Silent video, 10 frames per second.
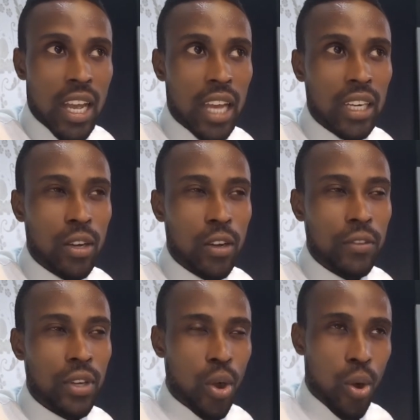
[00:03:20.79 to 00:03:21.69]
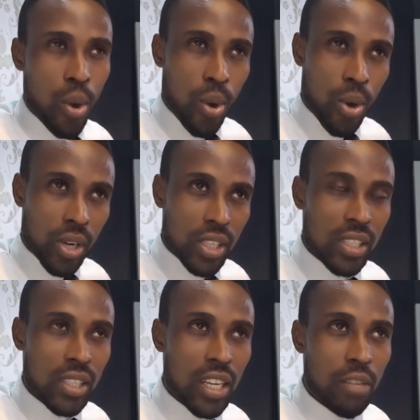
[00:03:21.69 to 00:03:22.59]
and of
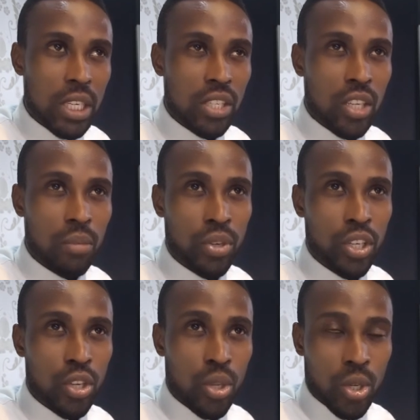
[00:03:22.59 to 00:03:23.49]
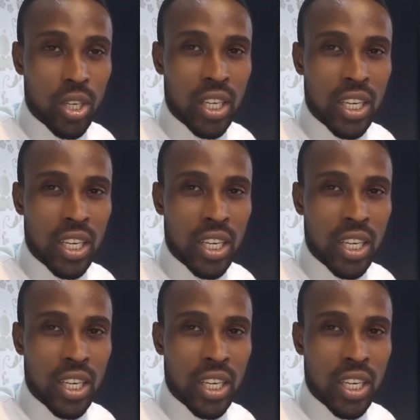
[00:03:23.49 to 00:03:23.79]
course I'm an entrepreneur.